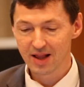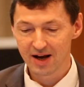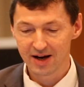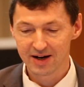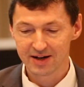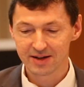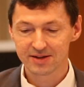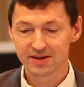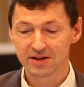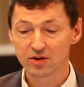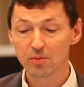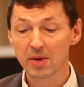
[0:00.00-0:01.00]
line,
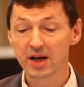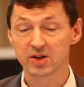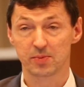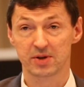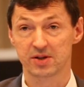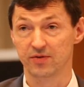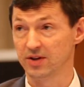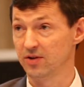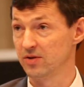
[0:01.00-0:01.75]
it's a domain-specific